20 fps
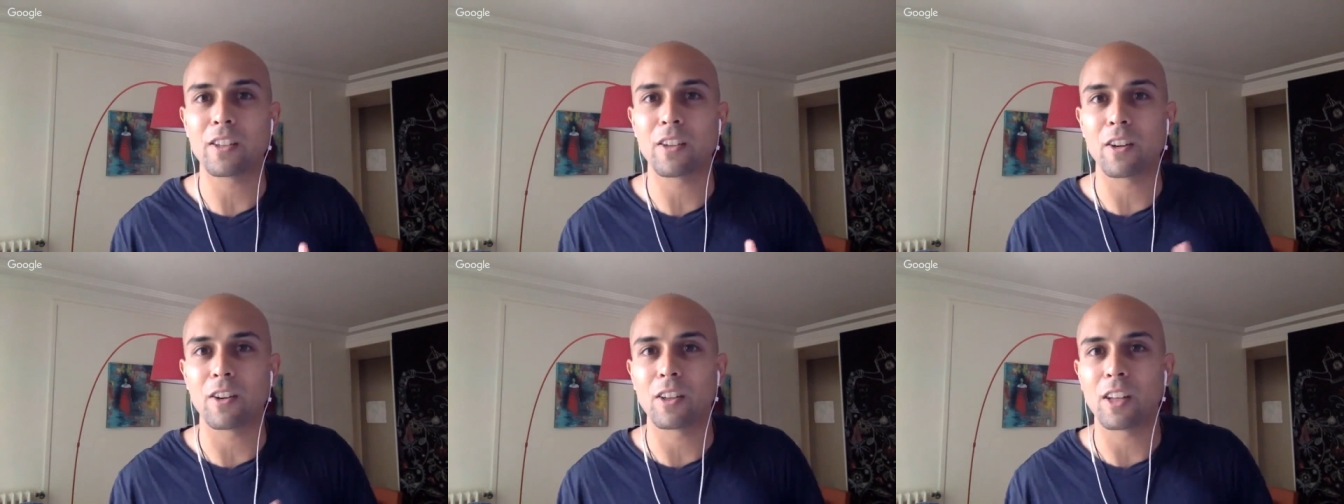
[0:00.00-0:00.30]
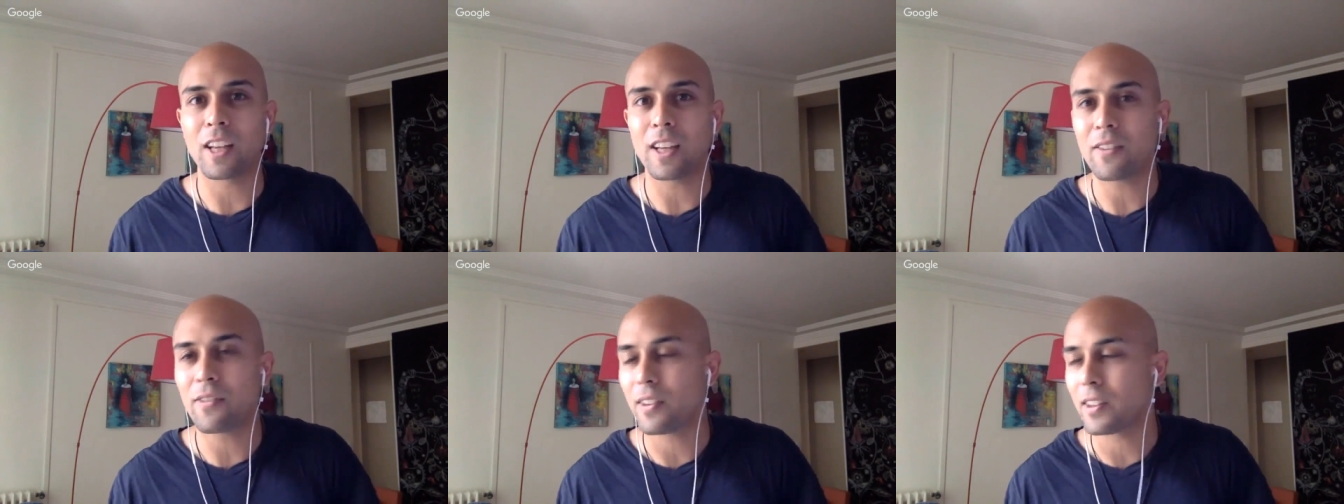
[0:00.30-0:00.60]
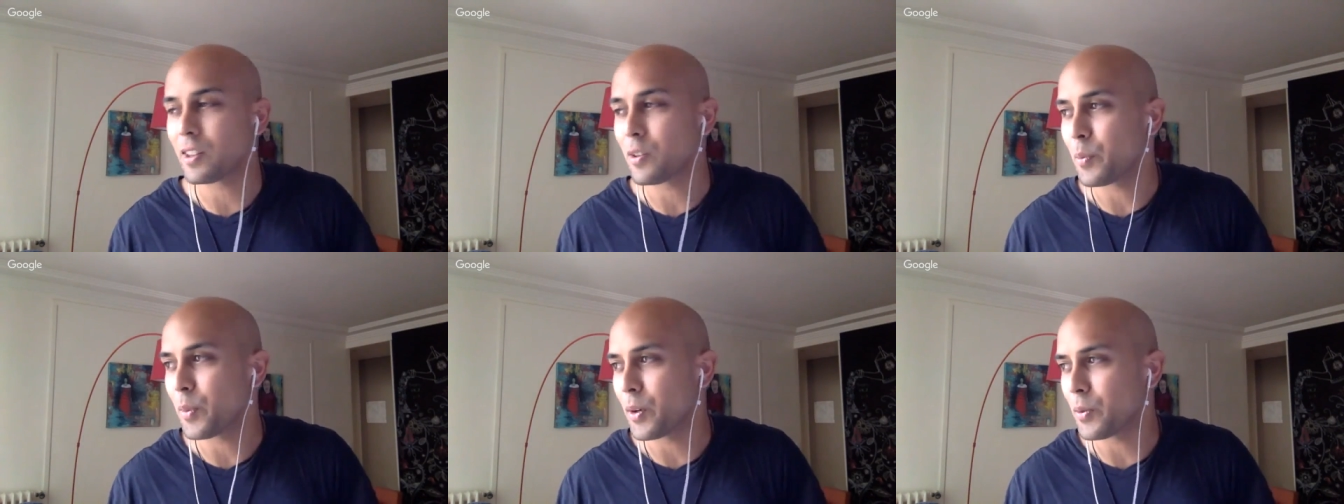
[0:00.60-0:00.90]
in our life
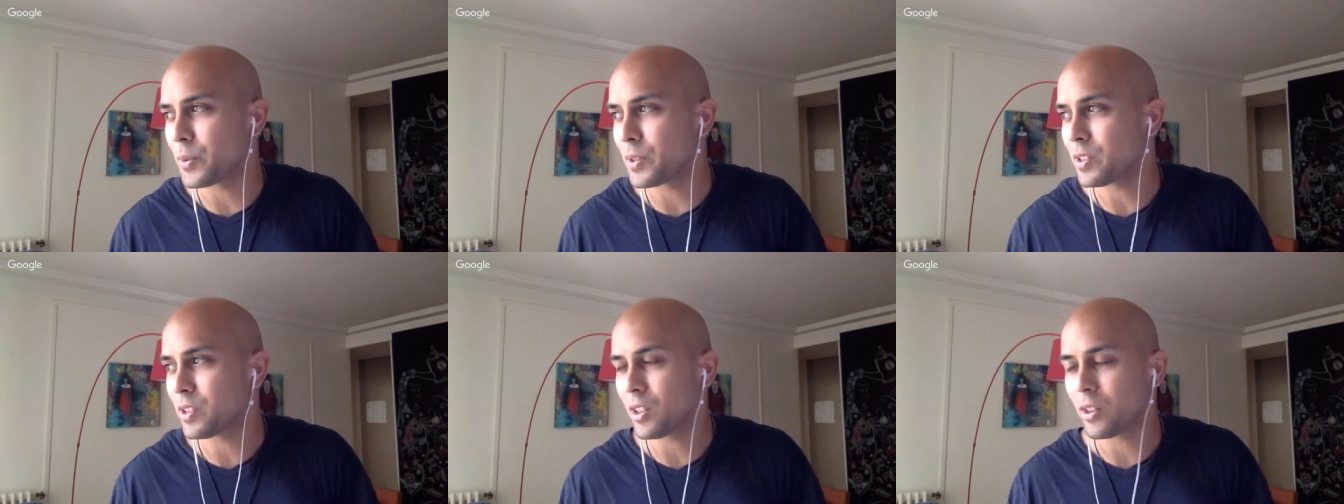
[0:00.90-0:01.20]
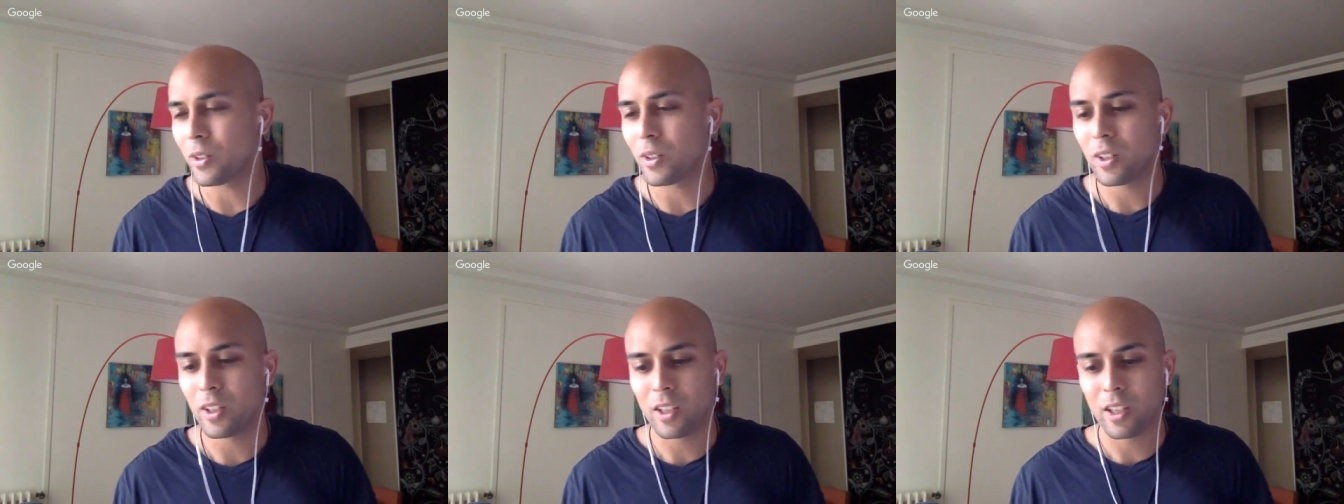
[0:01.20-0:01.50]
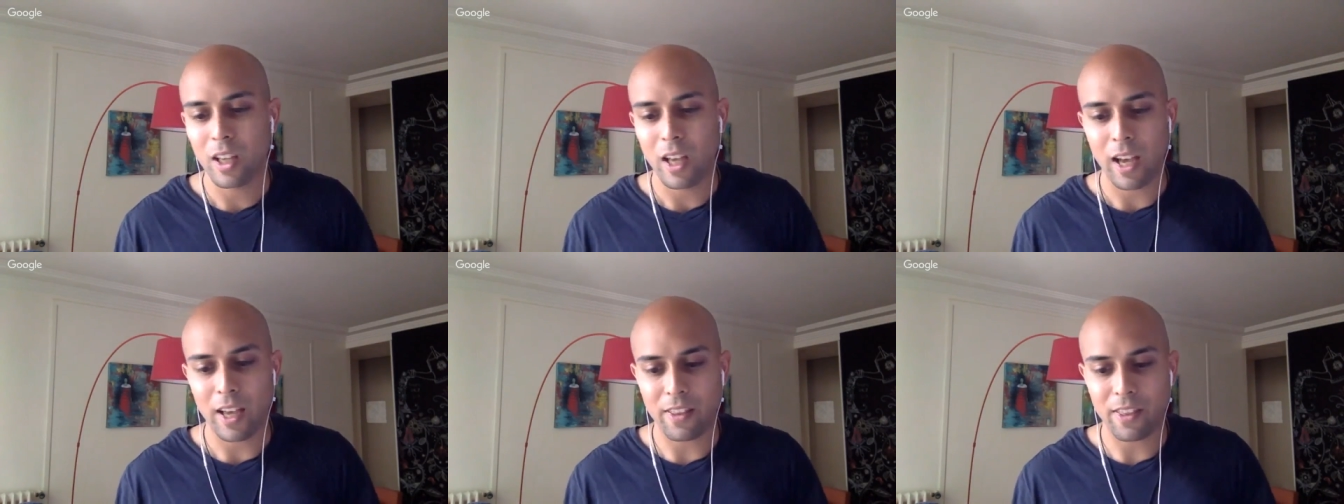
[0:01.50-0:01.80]
at the moment so
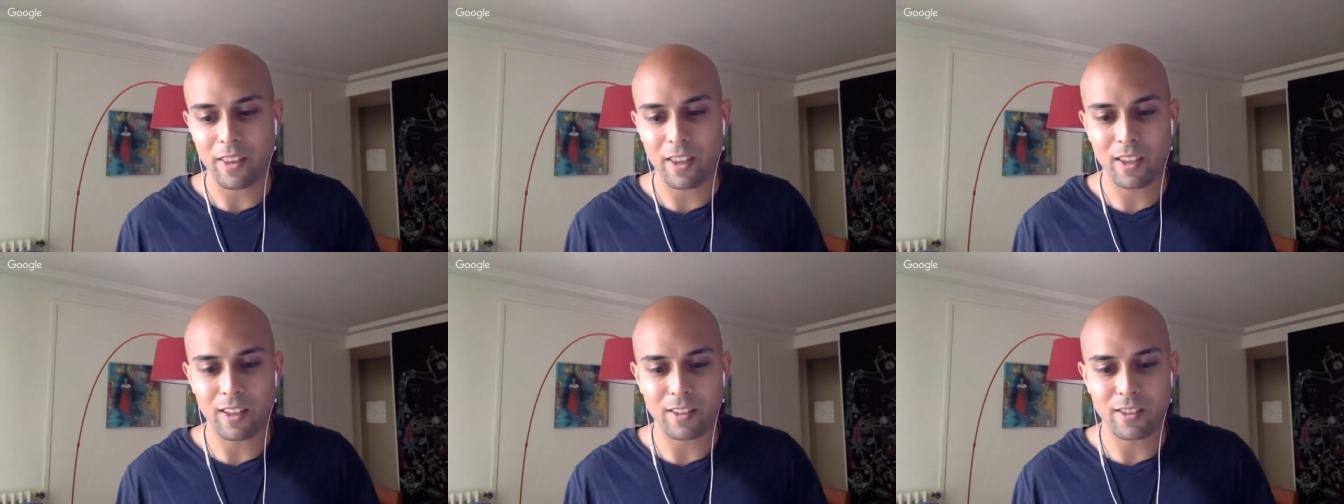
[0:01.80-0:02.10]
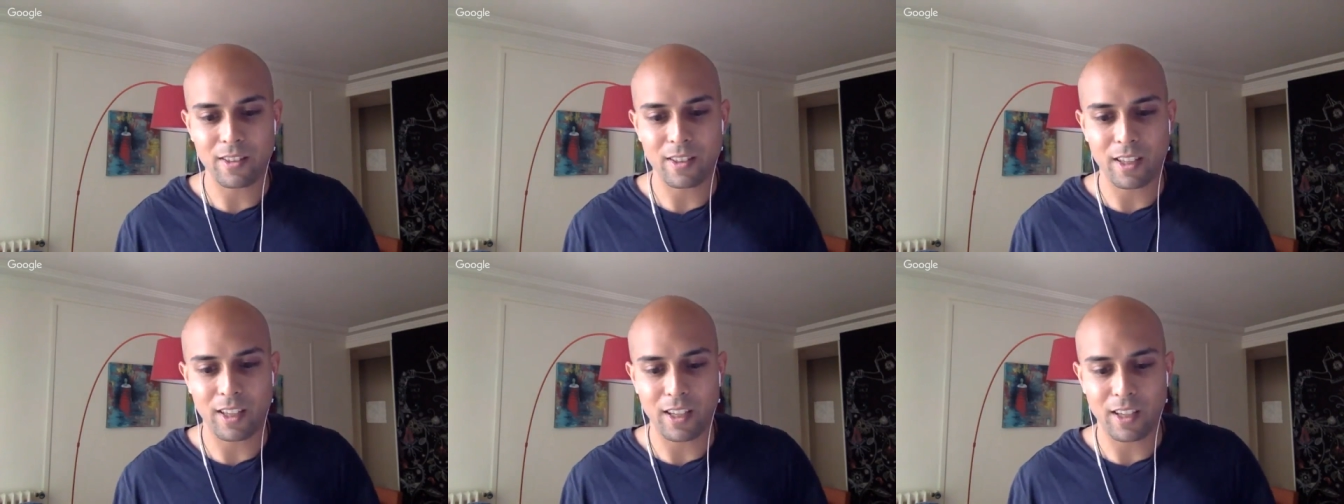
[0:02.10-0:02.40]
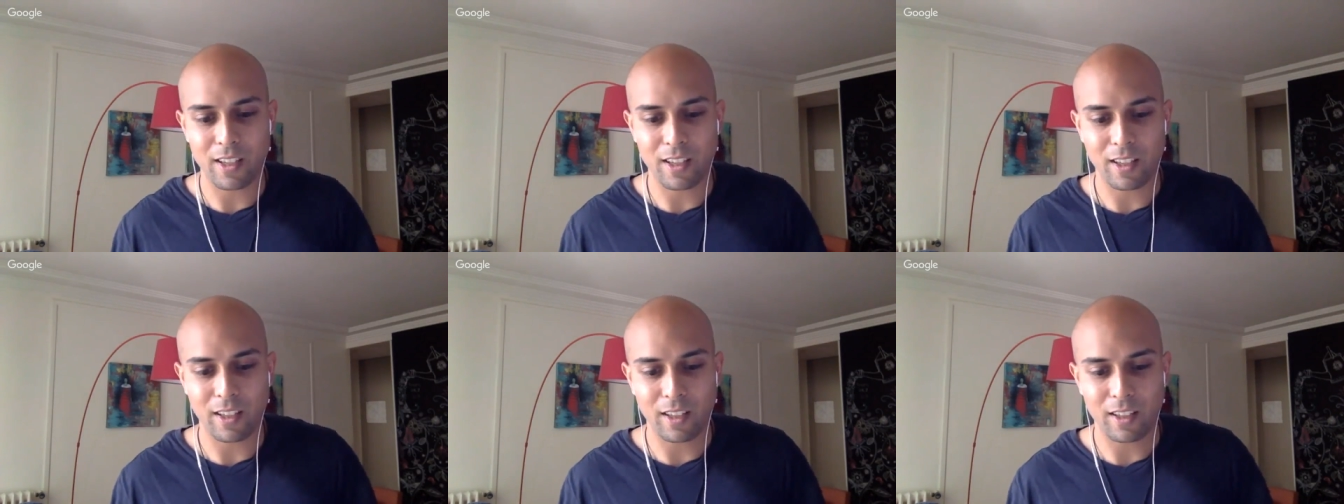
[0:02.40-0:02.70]
I think it's
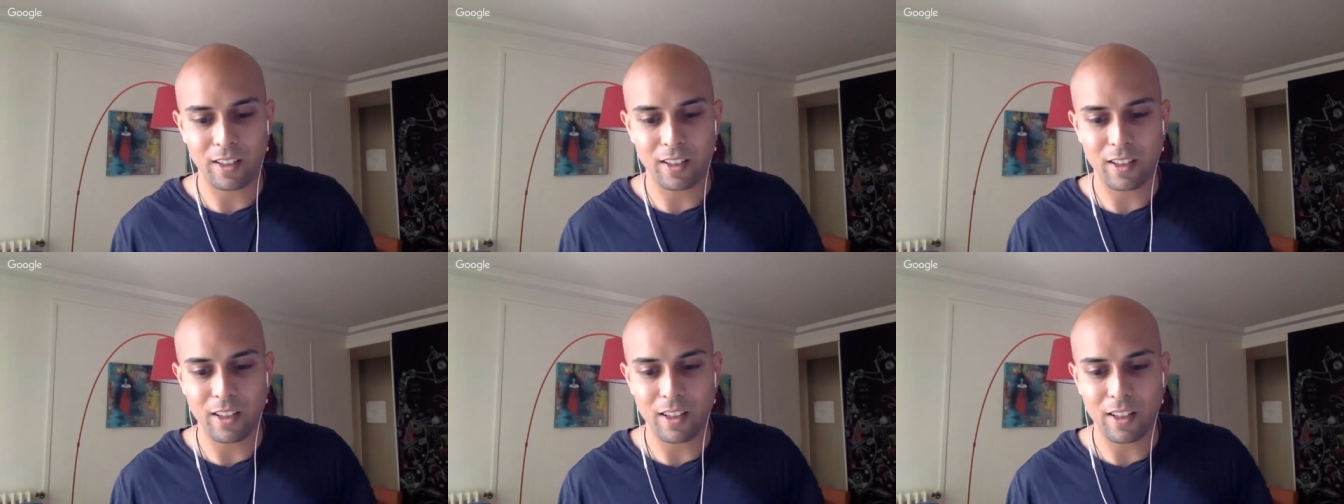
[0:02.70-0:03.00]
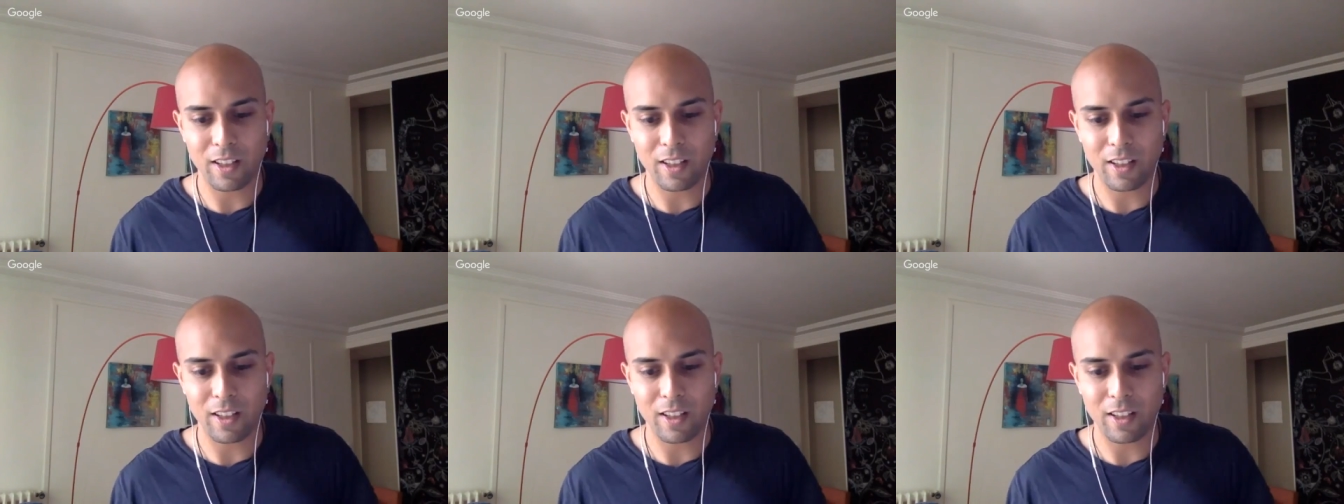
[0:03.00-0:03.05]
like uh,